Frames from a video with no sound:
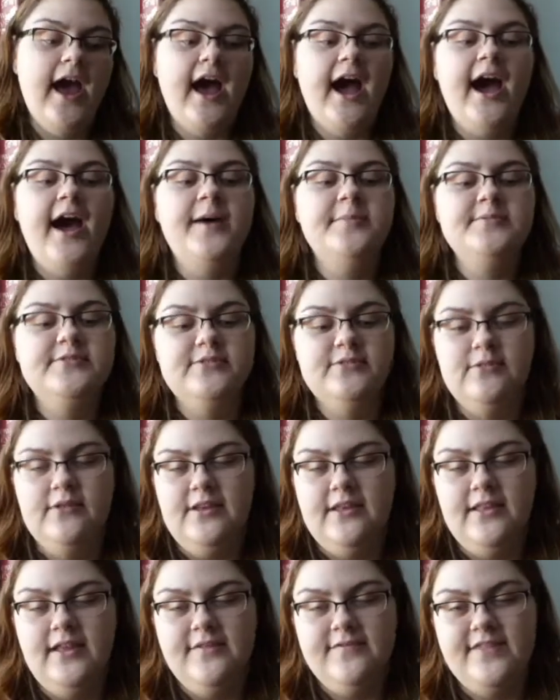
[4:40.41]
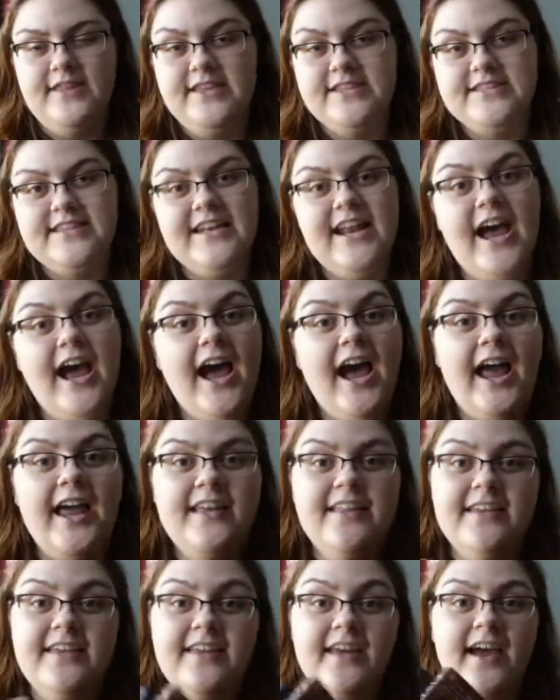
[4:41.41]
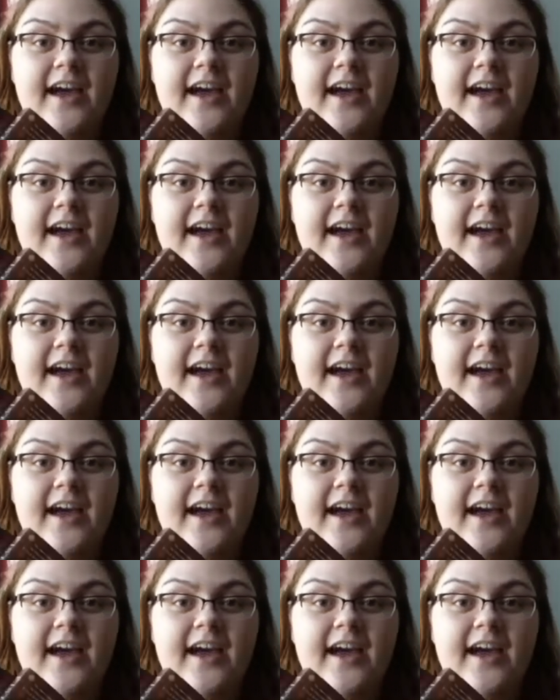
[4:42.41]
absolutely love these and highly,